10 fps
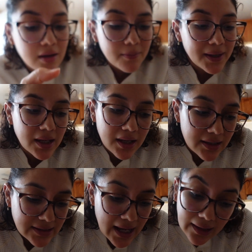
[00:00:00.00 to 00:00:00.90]

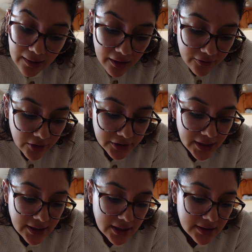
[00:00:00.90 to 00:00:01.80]
because I love grilled
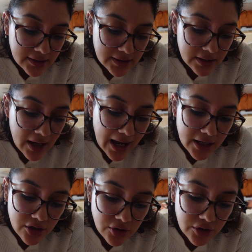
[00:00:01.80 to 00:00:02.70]
onions. I
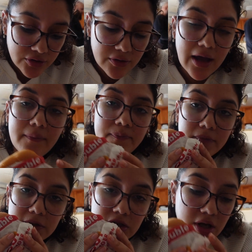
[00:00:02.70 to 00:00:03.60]
didn't know you could do that,
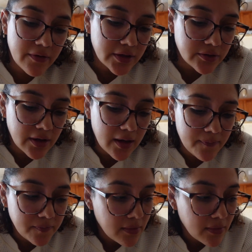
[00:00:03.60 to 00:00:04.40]
so now I do that.